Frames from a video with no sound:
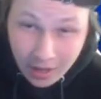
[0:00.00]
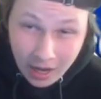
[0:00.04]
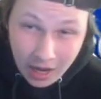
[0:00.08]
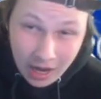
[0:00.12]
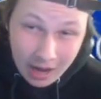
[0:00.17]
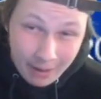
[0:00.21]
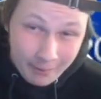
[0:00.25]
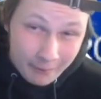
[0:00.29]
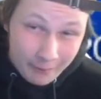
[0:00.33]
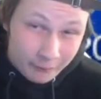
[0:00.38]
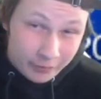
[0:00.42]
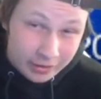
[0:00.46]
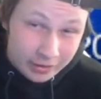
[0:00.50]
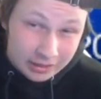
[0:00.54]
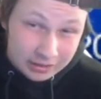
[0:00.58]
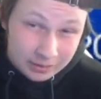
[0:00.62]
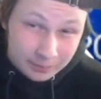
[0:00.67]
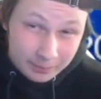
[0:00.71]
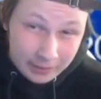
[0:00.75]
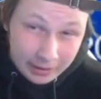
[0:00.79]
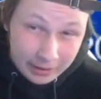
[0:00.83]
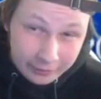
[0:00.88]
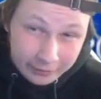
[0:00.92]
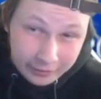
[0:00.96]
Uh, if we can get the
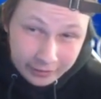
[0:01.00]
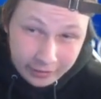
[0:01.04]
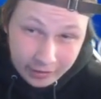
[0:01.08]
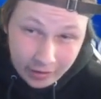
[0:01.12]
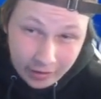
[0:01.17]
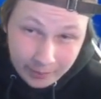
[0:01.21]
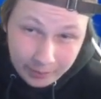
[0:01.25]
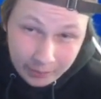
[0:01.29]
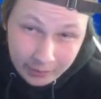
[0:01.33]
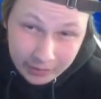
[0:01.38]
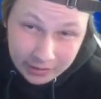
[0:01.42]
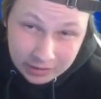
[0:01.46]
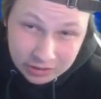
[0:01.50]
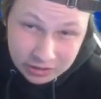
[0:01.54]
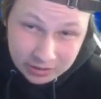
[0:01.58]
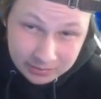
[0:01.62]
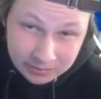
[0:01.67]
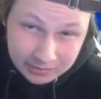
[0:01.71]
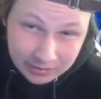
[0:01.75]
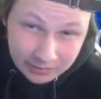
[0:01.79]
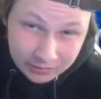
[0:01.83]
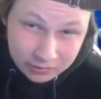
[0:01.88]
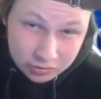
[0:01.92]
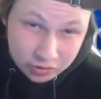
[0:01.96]
barrier up, we can chip
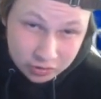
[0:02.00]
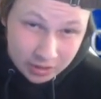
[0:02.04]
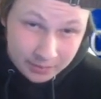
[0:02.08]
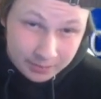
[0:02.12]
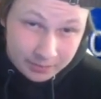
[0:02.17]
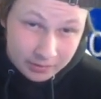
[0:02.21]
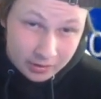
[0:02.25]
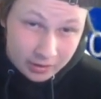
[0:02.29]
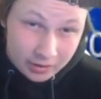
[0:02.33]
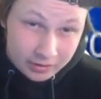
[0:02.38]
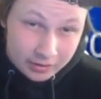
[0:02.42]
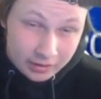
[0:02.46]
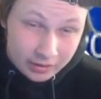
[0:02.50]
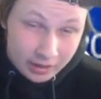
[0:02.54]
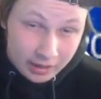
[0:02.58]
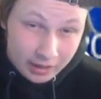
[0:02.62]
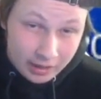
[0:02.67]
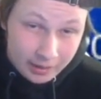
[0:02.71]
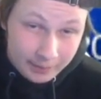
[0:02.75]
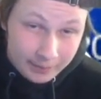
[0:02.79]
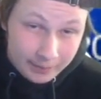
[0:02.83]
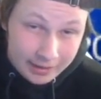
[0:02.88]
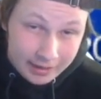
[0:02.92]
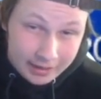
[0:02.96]
down the Drapion.
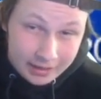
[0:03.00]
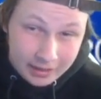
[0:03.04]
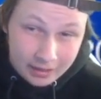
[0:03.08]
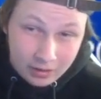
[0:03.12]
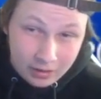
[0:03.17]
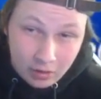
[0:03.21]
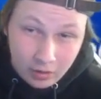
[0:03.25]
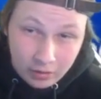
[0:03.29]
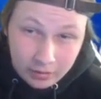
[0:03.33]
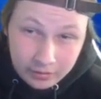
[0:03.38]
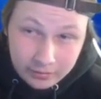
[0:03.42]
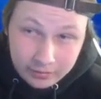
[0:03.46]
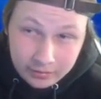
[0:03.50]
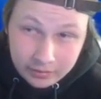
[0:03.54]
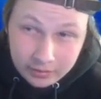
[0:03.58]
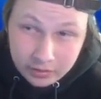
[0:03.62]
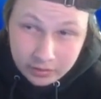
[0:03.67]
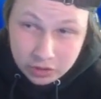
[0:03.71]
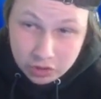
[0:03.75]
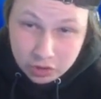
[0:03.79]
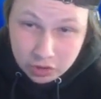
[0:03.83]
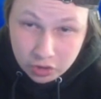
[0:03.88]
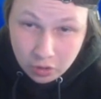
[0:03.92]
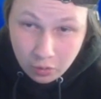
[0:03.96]
Uh, it can honestly
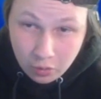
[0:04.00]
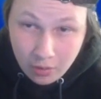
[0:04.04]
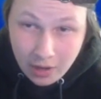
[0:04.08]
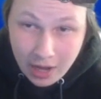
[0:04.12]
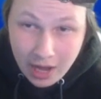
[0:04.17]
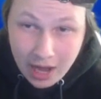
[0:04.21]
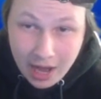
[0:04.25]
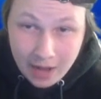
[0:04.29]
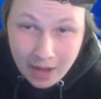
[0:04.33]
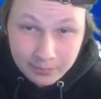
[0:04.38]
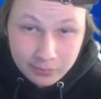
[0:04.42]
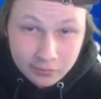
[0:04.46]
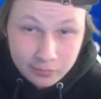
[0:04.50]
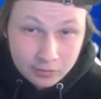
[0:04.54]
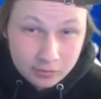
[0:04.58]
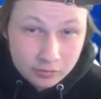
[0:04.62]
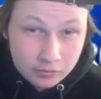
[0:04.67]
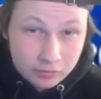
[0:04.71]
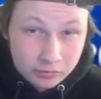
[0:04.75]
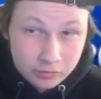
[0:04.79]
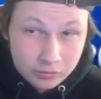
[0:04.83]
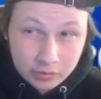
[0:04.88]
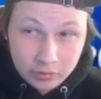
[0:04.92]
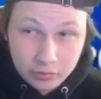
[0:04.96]
just go
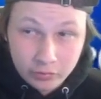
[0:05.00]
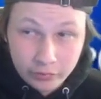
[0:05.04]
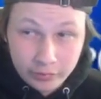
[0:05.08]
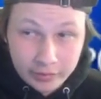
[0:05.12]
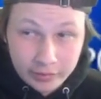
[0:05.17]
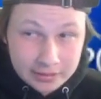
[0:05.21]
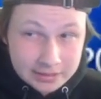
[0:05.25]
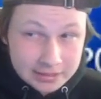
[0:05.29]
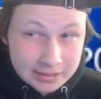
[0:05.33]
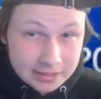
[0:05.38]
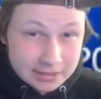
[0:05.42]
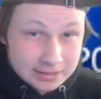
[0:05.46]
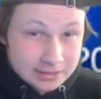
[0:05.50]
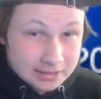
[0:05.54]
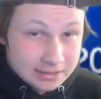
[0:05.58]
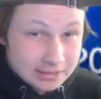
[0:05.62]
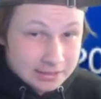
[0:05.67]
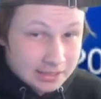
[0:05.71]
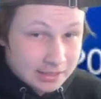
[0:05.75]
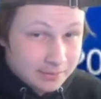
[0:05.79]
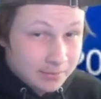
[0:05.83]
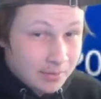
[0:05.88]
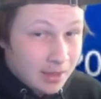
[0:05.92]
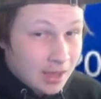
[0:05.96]
absolutely crazy against this
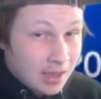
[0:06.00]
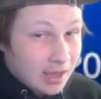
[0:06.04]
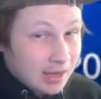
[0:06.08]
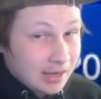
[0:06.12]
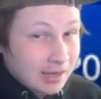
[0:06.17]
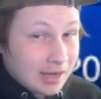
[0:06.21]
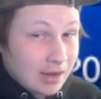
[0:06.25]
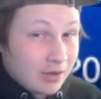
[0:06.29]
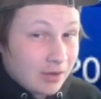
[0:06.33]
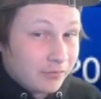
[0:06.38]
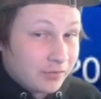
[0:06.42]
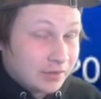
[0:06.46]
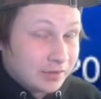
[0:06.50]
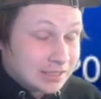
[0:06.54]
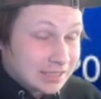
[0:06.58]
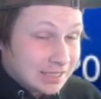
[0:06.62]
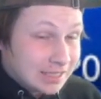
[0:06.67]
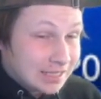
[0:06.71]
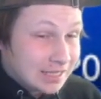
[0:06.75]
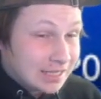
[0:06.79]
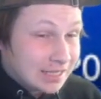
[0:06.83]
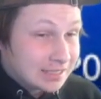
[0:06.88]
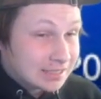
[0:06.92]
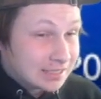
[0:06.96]
team. Now,
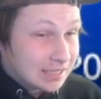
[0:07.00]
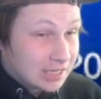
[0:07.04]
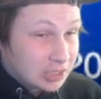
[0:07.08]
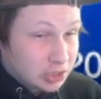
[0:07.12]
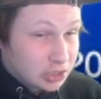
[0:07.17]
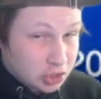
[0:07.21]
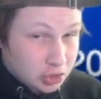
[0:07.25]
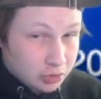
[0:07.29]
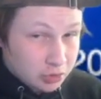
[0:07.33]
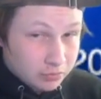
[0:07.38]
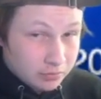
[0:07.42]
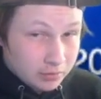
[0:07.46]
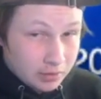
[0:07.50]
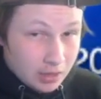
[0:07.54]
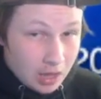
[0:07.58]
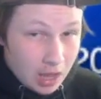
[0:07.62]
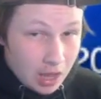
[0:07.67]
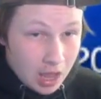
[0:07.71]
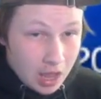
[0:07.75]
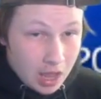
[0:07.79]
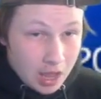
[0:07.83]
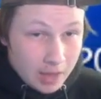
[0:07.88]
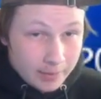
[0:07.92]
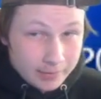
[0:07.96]
Victini is an issue,
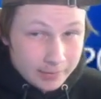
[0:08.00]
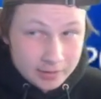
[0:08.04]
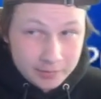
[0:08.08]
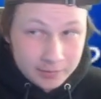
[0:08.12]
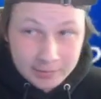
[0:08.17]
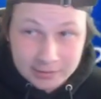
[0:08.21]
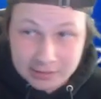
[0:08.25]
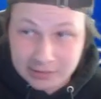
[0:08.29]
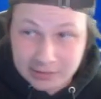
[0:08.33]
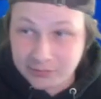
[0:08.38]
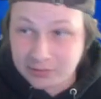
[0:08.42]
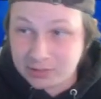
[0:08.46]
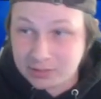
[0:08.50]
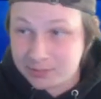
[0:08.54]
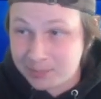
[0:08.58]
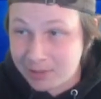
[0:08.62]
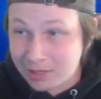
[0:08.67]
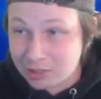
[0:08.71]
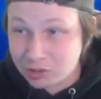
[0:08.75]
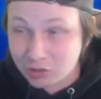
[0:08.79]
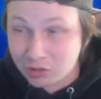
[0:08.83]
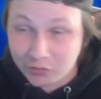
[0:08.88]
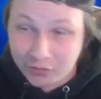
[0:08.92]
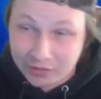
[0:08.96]
uh, especially if it's
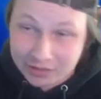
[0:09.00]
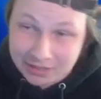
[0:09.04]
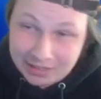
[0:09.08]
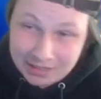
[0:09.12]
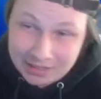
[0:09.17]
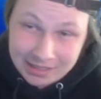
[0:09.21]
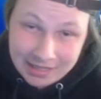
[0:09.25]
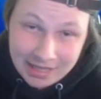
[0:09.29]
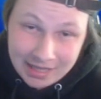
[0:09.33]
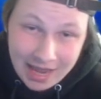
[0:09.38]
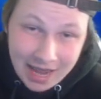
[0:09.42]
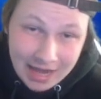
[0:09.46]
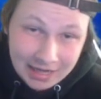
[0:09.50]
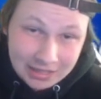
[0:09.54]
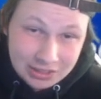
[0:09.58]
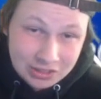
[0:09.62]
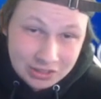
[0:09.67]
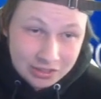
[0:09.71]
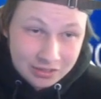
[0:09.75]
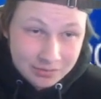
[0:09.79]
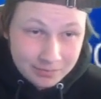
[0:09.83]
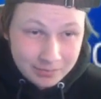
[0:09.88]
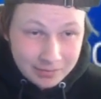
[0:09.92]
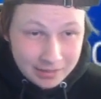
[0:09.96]
special Victini,
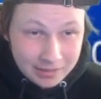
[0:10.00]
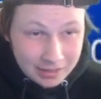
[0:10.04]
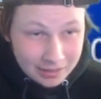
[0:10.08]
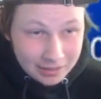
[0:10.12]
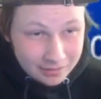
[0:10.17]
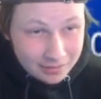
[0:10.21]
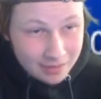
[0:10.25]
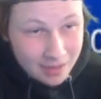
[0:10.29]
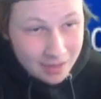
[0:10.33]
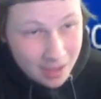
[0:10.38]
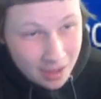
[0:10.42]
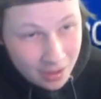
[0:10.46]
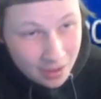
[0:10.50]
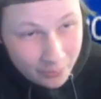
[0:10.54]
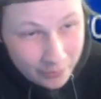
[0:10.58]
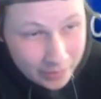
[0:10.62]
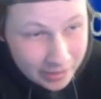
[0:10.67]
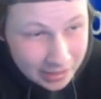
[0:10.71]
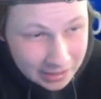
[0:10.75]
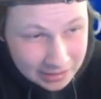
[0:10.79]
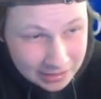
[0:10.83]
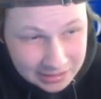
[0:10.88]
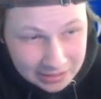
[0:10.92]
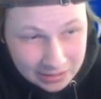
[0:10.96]
actually, because we
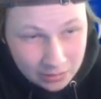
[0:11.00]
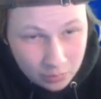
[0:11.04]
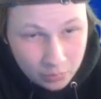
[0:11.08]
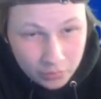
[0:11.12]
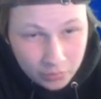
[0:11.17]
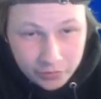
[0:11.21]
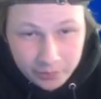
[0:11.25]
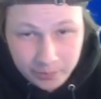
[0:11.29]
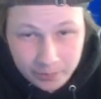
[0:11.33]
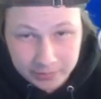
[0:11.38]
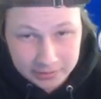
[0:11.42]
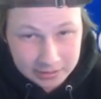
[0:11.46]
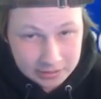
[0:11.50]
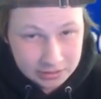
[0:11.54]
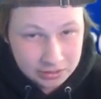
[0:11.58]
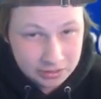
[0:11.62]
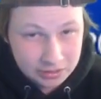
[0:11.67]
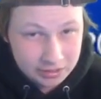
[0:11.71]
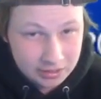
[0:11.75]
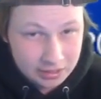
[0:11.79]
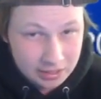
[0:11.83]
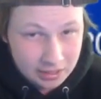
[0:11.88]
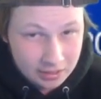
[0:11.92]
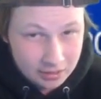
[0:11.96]
can deal with
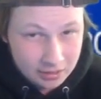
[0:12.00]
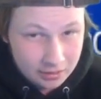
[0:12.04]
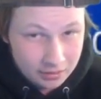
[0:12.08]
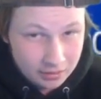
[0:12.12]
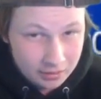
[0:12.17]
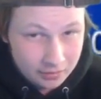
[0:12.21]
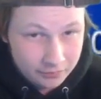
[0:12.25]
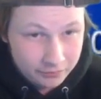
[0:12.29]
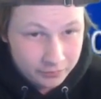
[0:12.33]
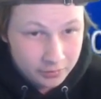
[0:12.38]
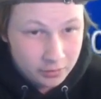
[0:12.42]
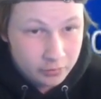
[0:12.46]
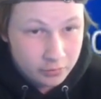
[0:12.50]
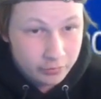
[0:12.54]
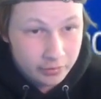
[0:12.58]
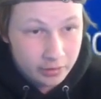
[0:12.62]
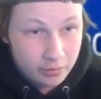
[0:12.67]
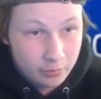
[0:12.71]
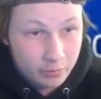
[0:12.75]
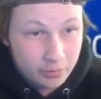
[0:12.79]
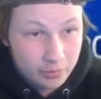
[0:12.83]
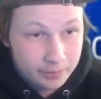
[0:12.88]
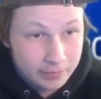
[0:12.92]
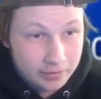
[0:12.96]
potentially a, uh, a V-Create
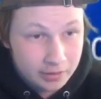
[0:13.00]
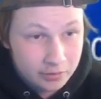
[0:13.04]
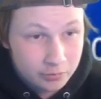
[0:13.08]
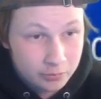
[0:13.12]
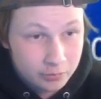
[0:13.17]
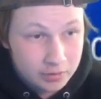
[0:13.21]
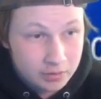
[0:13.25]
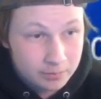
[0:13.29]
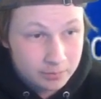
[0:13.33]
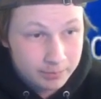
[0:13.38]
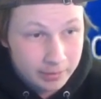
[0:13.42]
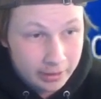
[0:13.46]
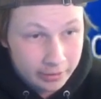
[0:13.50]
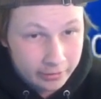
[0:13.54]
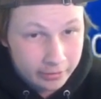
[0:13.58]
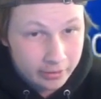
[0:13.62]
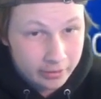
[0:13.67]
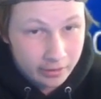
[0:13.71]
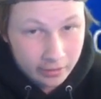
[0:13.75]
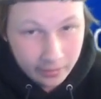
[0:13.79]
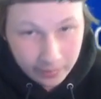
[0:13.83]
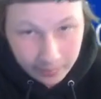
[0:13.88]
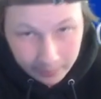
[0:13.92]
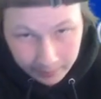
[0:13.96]
one, because we can
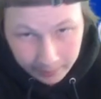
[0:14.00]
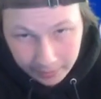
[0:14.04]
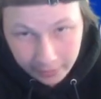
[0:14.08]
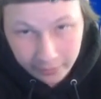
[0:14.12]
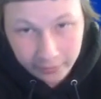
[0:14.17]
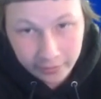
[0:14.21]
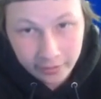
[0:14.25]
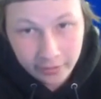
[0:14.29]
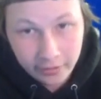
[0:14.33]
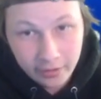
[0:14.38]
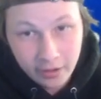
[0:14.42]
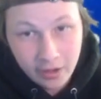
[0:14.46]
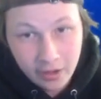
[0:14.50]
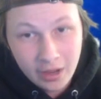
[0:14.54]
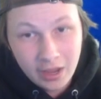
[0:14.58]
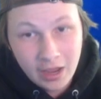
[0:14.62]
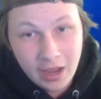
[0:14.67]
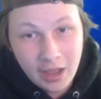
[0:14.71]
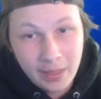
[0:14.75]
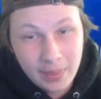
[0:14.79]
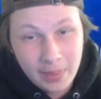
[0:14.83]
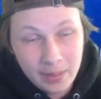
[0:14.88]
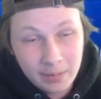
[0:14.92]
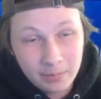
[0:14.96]
barrier and then barrier,
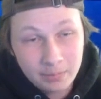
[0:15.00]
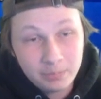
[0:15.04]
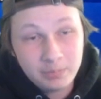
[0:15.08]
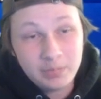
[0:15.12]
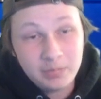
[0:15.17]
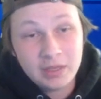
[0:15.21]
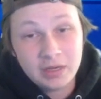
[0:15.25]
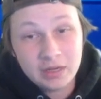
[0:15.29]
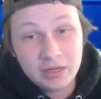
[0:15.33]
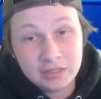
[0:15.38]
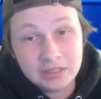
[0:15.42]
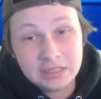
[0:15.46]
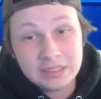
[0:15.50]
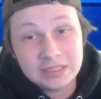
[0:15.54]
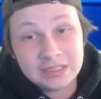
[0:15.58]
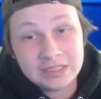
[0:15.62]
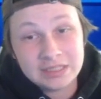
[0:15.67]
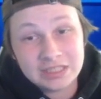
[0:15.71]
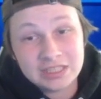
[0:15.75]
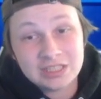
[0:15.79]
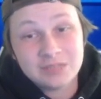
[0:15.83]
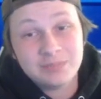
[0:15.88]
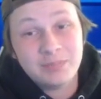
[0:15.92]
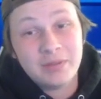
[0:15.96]
and then be in a
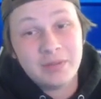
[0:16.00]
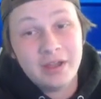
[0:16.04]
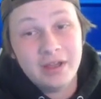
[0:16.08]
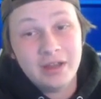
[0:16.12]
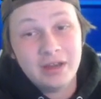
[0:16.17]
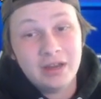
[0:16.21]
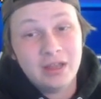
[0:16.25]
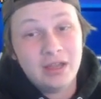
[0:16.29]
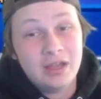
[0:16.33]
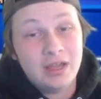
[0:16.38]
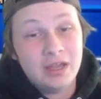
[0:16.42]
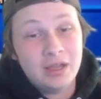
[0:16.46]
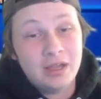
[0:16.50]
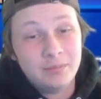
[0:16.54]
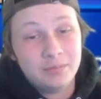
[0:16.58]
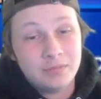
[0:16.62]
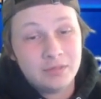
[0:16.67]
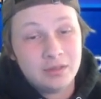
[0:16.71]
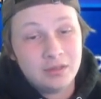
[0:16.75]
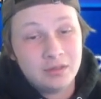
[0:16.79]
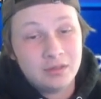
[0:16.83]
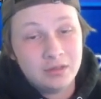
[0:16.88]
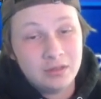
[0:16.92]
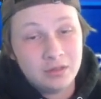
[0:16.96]
decent spot um,
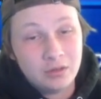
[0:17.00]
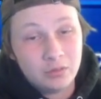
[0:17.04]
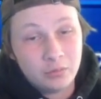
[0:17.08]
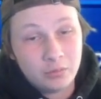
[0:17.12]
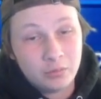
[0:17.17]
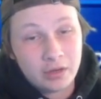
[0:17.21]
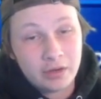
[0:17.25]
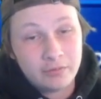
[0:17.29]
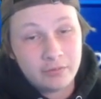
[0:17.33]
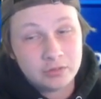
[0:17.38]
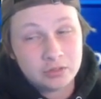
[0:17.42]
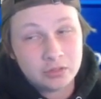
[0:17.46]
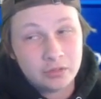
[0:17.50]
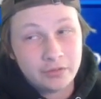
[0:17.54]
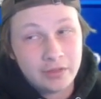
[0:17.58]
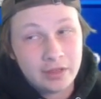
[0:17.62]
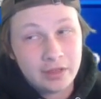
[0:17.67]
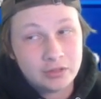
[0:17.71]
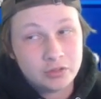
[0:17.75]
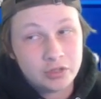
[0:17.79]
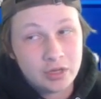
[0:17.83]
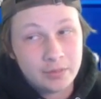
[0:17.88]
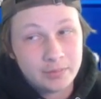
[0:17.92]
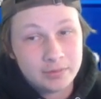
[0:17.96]
to, you know, recover all
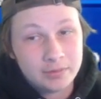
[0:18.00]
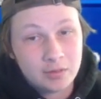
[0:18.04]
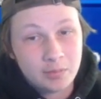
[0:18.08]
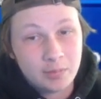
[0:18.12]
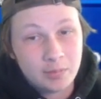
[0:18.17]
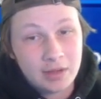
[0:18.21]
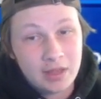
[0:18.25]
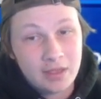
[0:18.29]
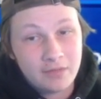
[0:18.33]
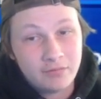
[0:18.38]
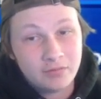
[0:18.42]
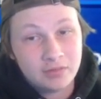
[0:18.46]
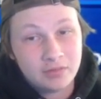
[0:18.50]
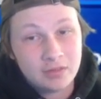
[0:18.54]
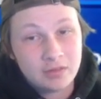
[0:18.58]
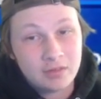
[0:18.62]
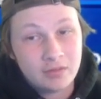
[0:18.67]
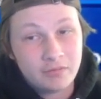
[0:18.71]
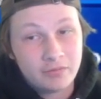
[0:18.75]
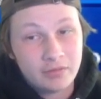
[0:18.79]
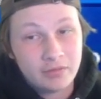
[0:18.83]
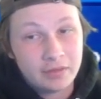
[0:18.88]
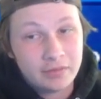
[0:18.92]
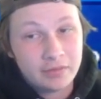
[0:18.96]
that, drop its Spidef and
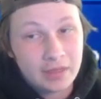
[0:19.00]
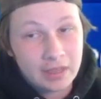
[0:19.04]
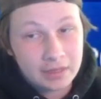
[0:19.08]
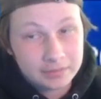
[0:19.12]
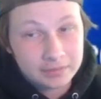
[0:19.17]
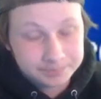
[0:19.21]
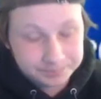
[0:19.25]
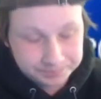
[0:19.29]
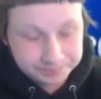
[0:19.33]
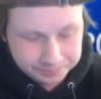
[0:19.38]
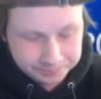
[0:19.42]
stuff like that.